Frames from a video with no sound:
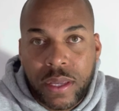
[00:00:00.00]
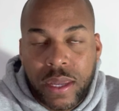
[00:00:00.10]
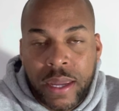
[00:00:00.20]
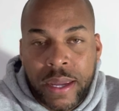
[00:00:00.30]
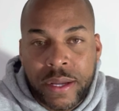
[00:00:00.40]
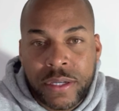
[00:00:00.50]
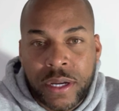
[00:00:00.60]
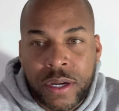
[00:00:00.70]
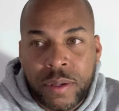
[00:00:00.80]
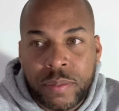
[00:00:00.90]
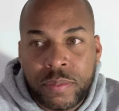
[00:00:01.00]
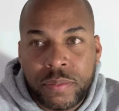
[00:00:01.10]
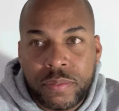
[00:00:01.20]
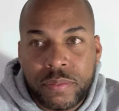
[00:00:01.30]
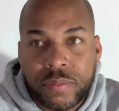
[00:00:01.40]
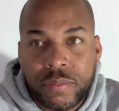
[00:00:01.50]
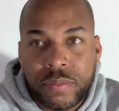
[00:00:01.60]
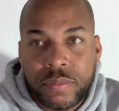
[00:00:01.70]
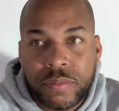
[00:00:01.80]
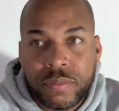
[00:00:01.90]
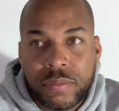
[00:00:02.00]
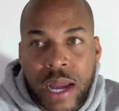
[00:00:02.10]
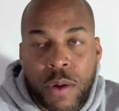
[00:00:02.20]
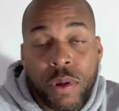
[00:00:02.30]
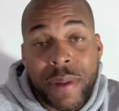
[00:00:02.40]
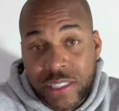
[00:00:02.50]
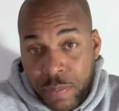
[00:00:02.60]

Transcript: And I went back to